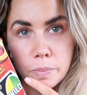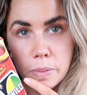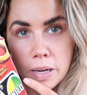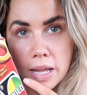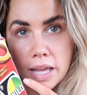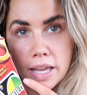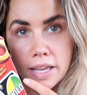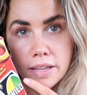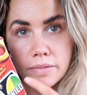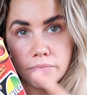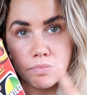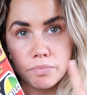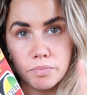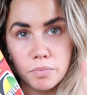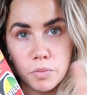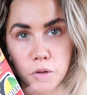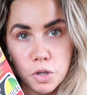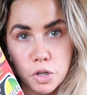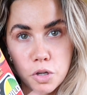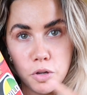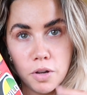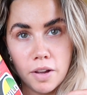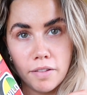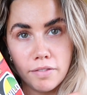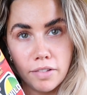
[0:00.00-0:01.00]
to play
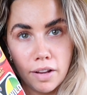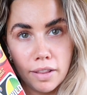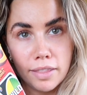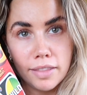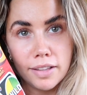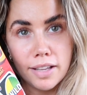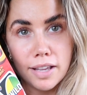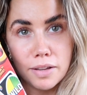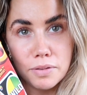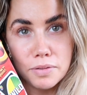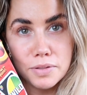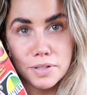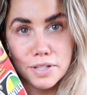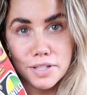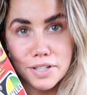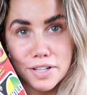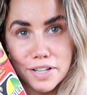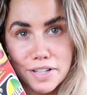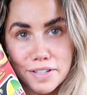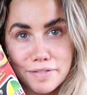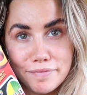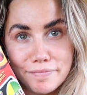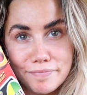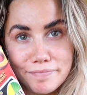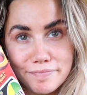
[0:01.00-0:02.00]
when you have nothing else to
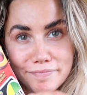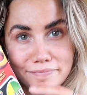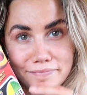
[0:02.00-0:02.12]
do.